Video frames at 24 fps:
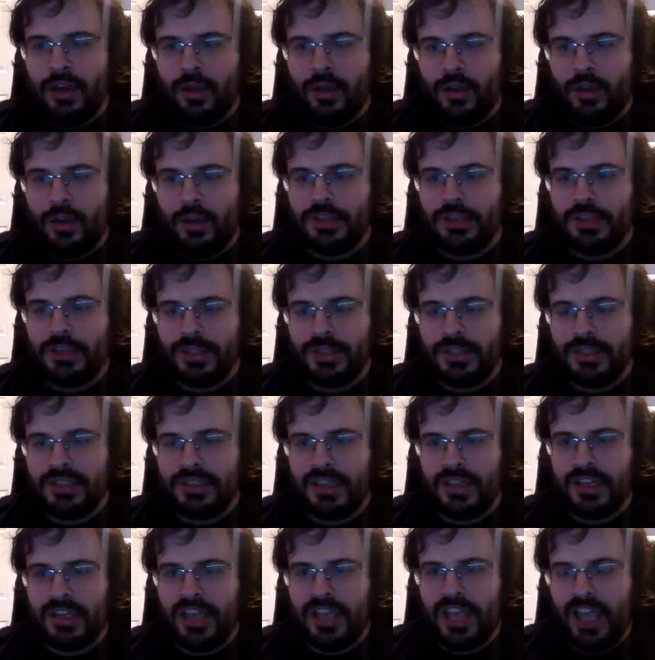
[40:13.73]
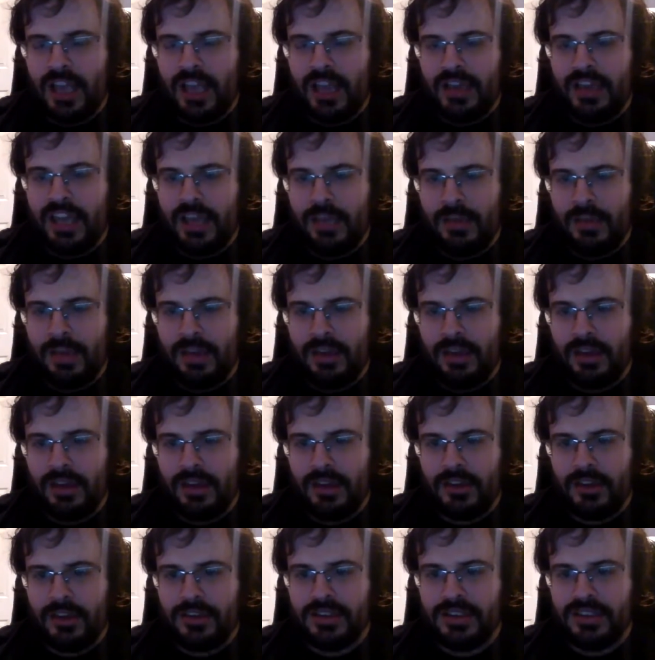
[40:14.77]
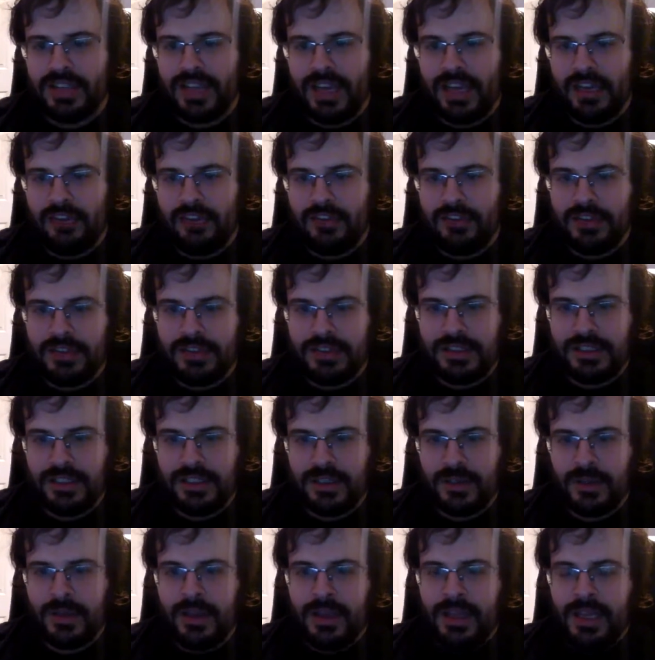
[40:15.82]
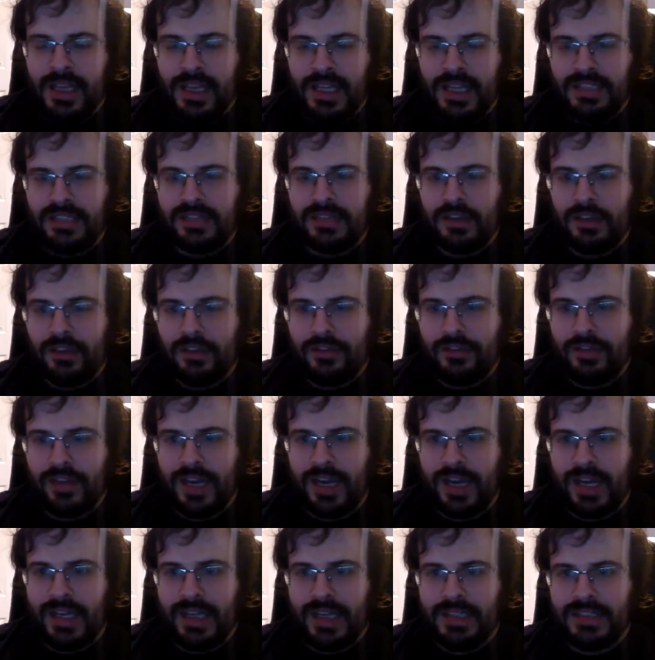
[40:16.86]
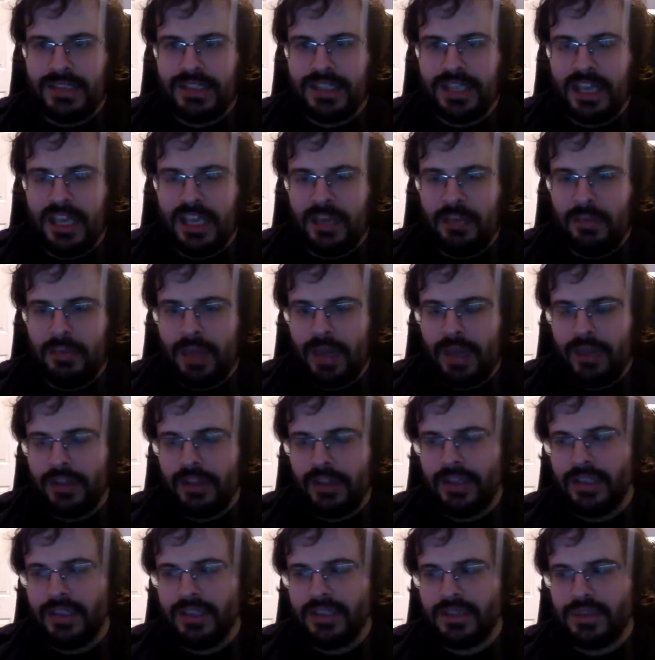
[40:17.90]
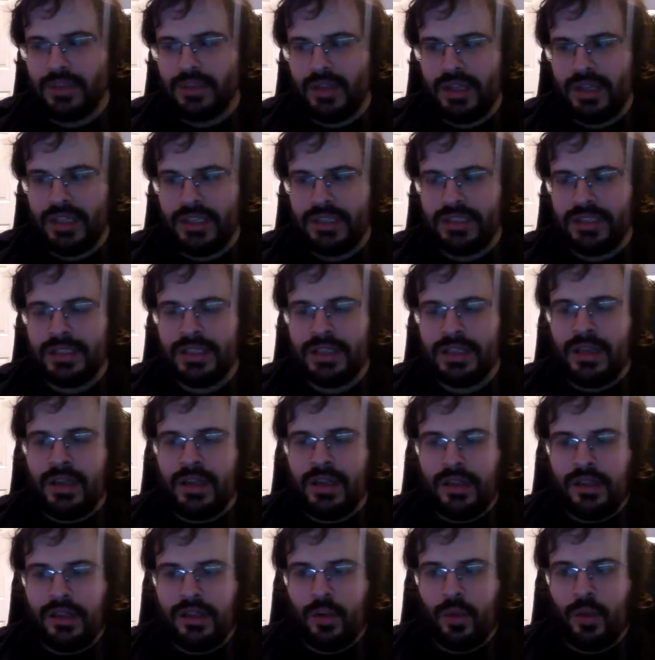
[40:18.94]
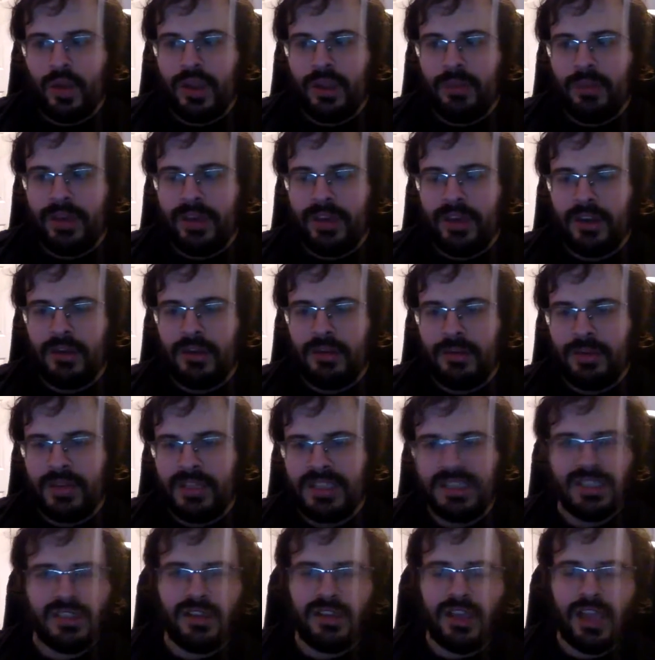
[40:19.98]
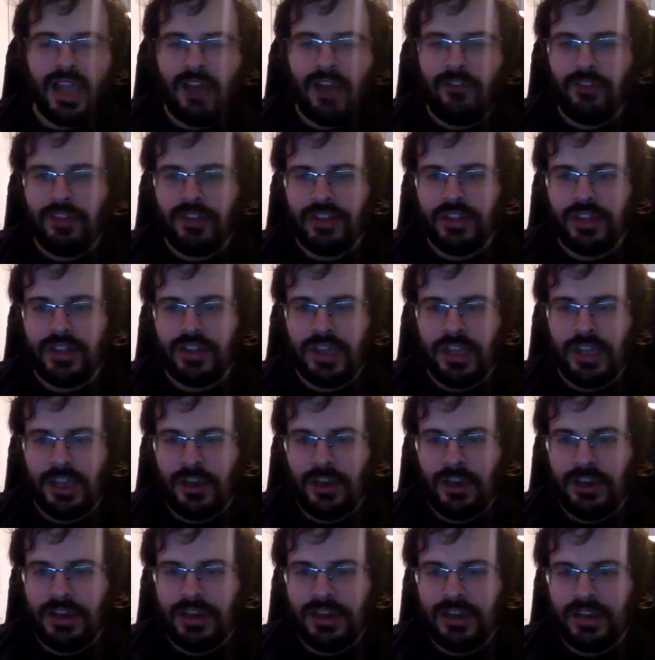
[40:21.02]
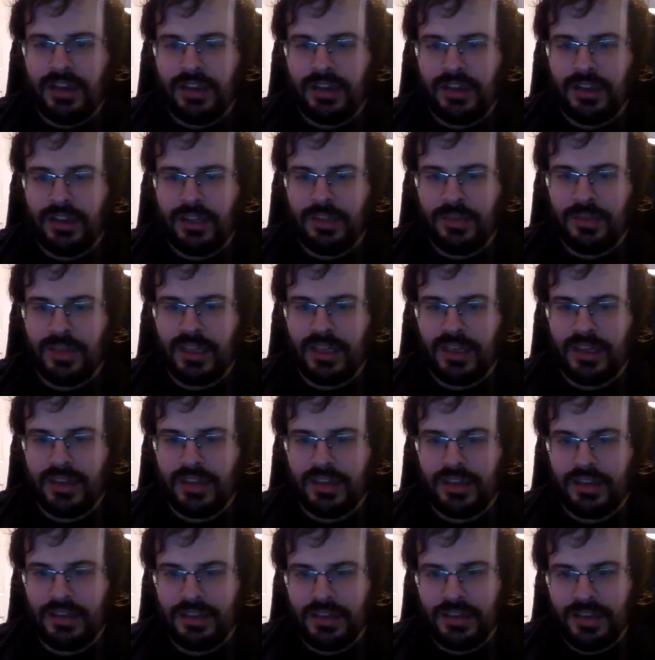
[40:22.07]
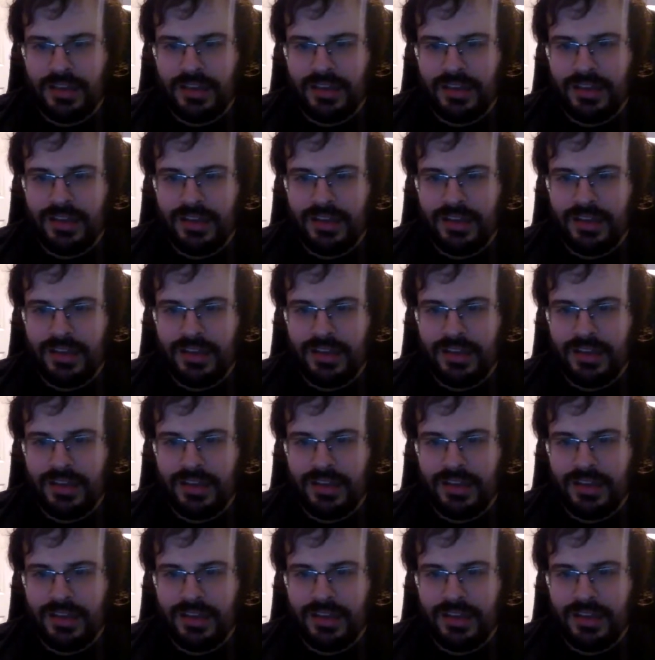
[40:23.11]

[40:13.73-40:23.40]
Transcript: Ross Pearson and came out on the good side of it. So he's a tough guy. He's game. I think he's the way better, basically everything here, and I like him to get it done.